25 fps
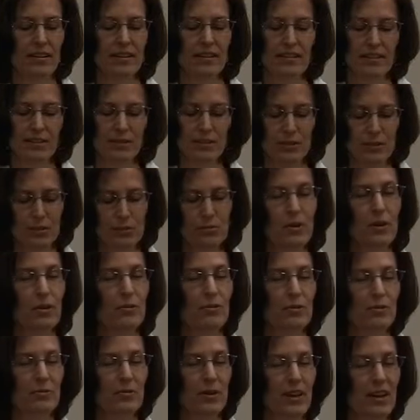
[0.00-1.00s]
this is where
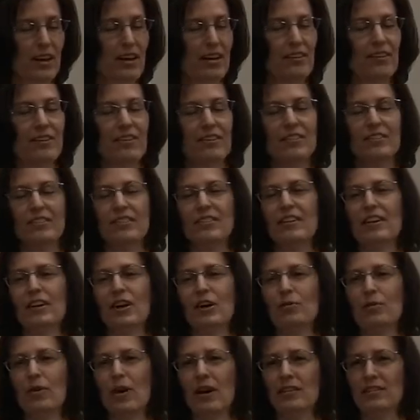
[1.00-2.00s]
we began our
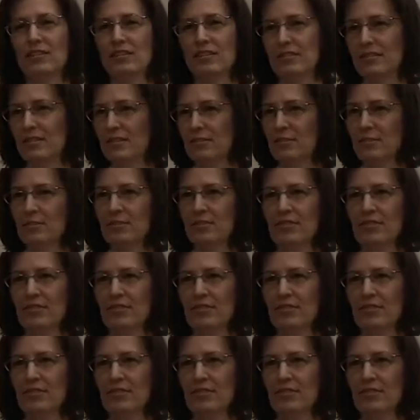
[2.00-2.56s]
process of